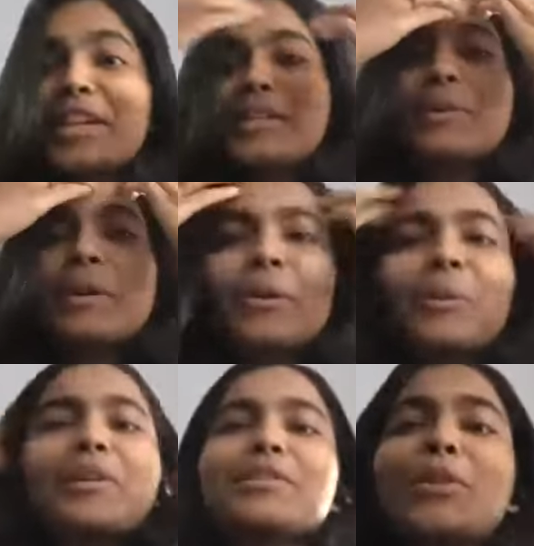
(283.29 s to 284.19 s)
So I
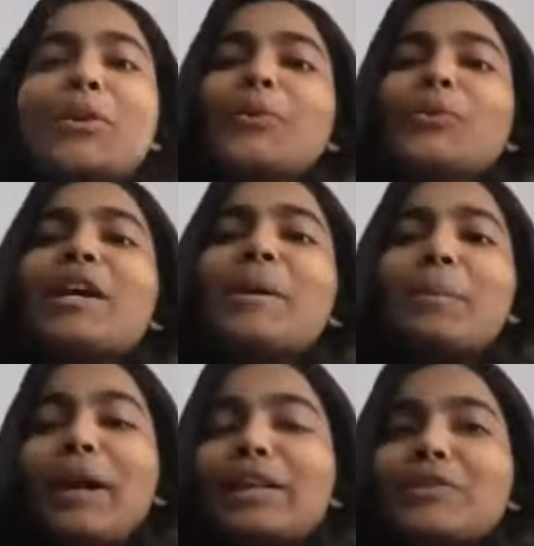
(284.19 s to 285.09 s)
always use
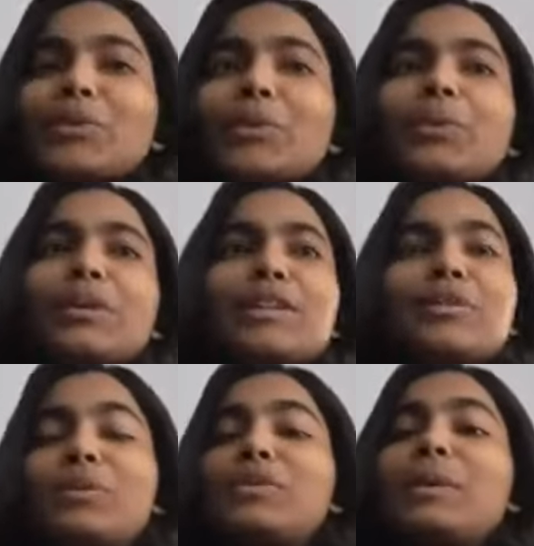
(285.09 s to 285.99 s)
my stories
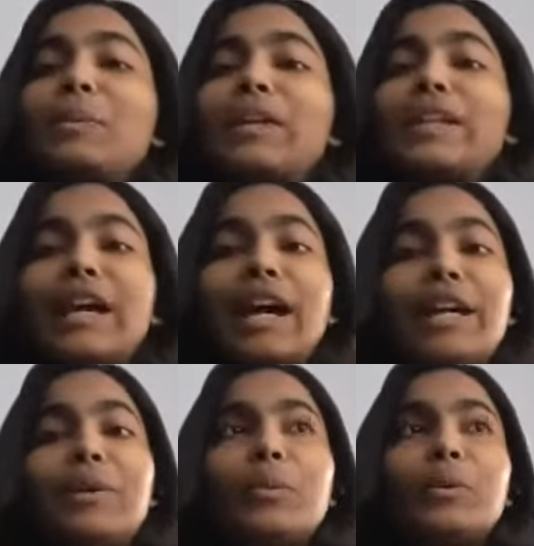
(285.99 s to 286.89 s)
or something that
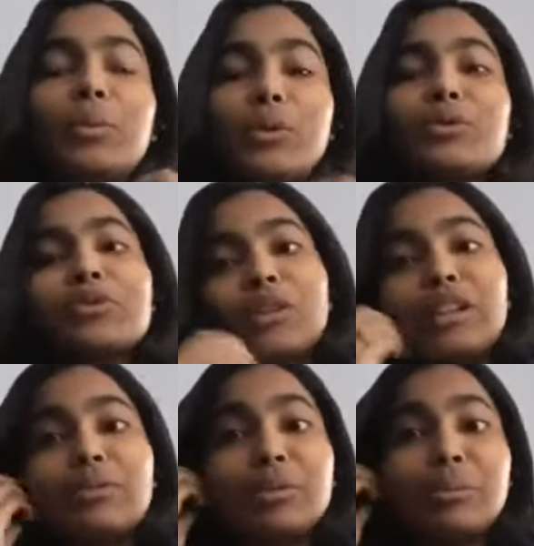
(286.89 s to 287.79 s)
I would
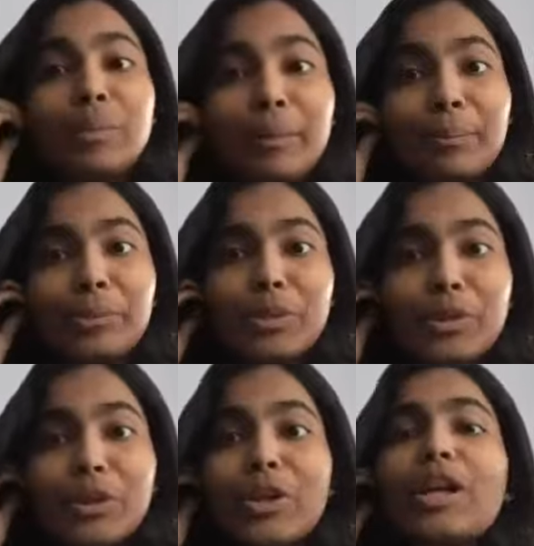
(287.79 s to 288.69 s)
personally remember,